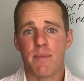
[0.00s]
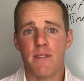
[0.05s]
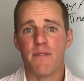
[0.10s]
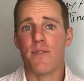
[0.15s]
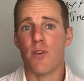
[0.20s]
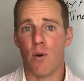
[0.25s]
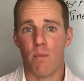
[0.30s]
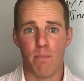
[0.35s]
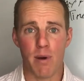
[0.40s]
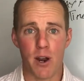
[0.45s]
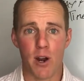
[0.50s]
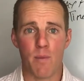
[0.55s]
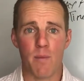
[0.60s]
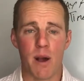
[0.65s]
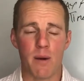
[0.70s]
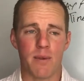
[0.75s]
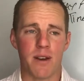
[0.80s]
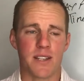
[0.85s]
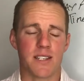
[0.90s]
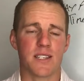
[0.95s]
me feel better
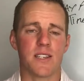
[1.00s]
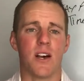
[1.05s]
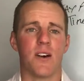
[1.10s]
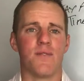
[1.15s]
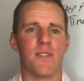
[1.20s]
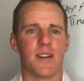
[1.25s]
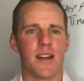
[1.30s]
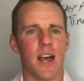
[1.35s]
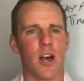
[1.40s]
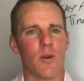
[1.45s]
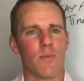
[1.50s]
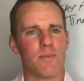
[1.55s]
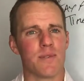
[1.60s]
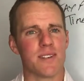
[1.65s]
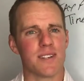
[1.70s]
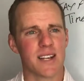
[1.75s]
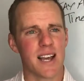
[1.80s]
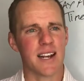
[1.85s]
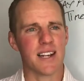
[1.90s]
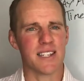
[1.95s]
about myself and help
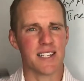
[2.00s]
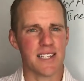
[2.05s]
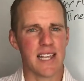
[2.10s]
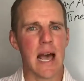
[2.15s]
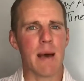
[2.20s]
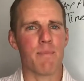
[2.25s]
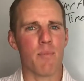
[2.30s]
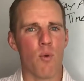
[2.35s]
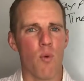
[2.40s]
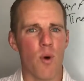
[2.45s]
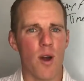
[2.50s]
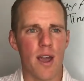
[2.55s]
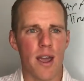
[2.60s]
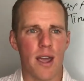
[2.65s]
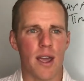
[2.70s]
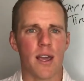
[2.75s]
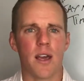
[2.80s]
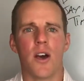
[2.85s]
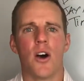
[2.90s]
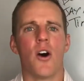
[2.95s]
kind of zap
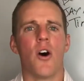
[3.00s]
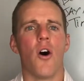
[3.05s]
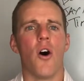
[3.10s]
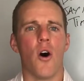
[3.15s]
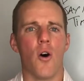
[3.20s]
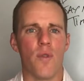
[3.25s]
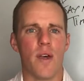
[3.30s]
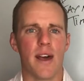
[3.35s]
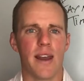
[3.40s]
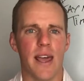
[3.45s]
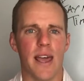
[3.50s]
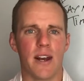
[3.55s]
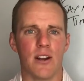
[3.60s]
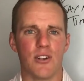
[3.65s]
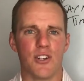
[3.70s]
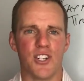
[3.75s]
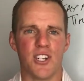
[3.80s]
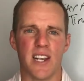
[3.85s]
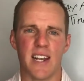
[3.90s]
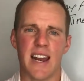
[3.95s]
away all that
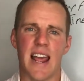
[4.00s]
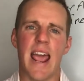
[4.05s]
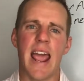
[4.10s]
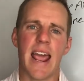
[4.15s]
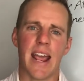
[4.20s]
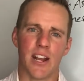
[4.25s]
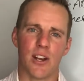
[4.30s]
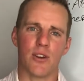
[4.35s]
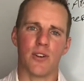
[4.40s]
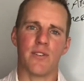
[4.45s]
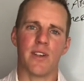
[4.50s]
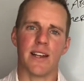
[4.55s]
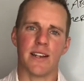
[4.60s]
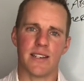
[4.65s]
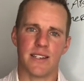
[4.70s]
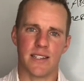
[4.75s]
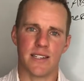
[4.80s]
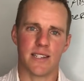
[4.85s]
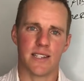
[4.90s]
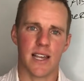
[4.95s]
energy and anger that
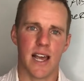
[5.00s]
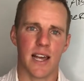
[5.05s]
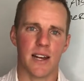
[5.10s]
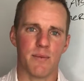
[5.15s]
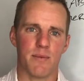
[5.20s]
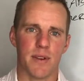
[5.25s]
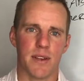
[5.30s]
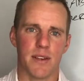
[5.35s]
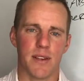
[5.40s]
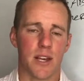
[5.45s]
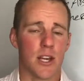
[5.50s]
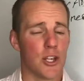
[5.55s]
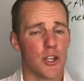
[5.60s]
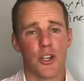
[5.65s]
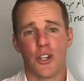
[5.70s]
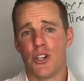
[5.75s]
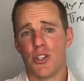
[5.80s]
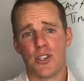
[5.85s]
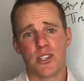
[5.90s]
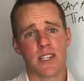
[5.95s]
is inside of me. You
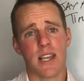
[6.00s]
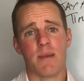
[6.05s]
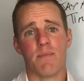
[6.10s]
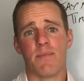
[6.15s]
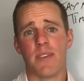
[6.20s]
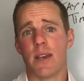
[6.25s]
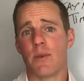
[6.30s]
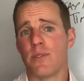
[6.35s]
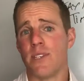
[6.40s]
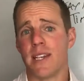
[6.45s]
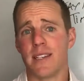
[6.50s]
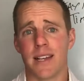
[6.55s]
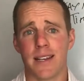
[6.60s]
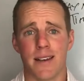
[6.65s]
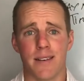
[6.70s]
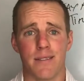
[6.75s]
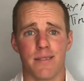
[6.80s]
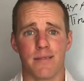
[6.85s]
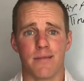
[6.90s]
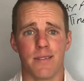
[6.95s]
can do the same thing with taking like
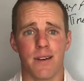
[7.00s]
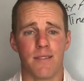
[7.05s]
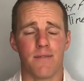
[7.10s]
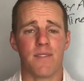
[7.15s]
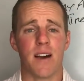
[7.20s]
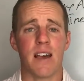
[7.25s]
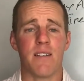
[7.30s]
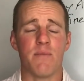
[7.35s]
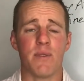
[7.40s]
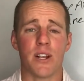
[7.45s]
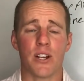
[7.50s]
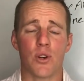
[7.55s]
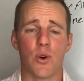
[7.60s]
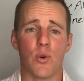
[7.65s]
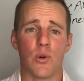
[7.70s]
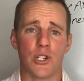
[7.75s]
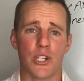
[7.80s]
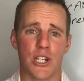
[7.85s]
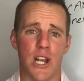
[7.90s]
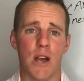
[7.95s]
a 5-minute
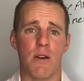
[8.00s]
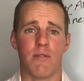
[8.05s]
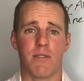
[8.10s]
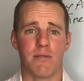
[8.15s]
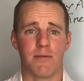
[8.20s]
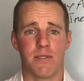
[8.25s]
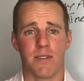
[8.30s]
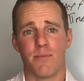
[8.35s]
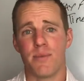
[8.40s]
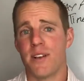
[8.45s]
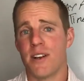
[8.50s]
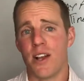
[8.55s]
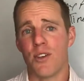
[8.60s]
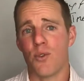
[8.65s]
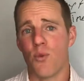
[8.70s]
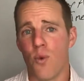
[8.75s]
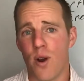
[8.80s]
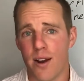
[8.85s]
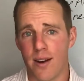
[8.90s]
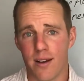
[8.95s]
cold shower. That'd be another
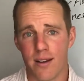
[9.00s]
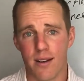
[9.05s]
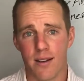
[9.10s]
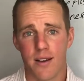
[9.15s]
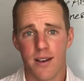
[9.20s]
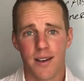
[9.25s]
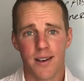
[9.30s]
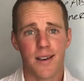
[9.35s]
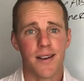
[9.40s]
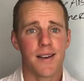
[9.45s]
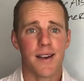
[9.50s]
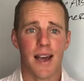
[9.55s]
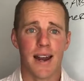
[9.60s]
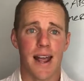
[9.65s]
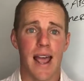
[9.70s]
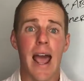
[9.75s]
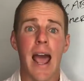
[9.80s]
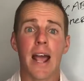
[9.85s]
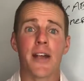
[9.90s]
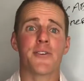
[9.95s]
way to kind of
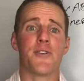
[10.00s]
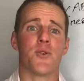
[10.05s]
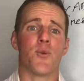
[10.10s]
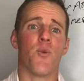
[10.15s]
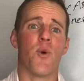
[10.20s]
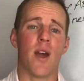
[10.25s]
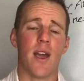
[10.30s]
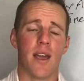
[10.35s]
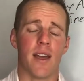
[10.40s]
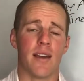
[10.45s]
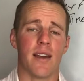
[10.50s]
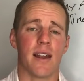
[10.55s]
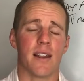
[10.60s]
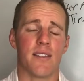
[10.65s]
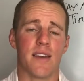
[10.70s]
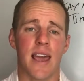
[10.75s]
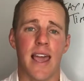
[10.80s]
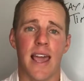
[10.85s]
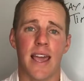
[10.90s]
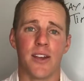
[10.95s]
hack your way out of
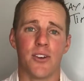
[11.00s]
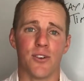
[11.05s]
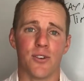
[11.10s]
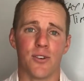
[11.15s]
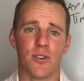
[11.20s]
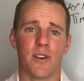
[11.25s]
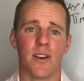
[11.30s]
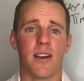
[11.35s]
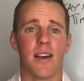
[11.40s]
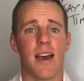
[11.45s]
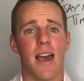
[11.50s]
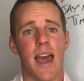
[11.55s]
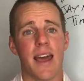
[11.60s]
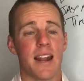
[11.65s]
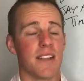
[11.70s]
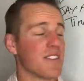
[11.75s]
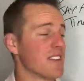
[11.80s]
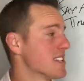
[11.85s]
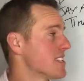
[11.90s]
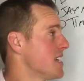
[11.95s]
the anger and
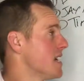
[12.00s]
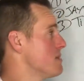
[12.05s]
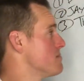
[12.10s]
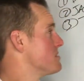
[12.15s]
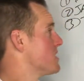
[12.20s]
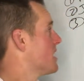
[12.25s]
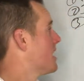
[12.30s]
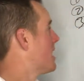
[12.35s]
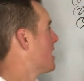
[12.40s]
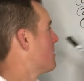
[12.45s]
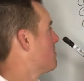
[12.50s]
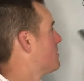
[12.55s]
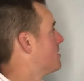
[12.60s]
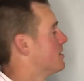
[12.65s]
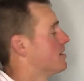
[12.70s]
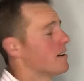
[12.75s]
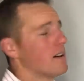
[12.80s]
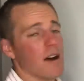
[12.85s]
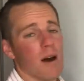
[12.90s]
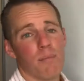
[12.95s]
at the same time
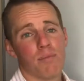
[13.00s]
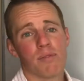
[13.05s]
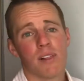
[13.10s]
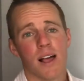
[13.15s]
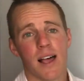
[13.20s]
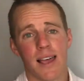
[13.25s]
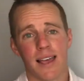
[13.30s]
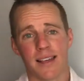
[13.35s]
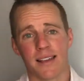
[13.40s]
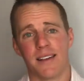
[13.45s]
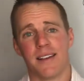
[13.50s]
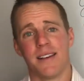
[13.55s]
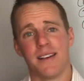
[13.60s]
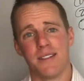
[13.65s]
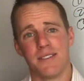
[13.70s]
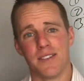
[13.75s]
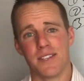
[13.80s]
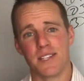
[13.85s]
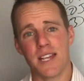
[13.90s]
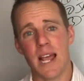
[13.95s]
applying
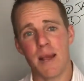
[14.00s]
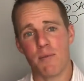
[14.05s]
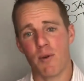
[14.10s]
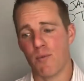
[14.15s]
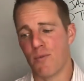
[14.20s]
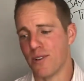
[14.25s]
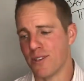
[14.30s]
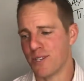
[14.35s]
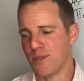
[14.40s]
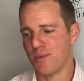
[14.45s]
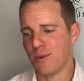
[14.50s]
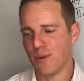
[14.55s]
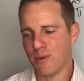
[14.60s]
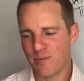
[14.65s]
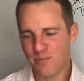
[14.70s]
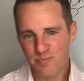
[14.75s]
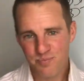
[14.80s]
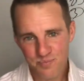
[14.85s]
the timer principle.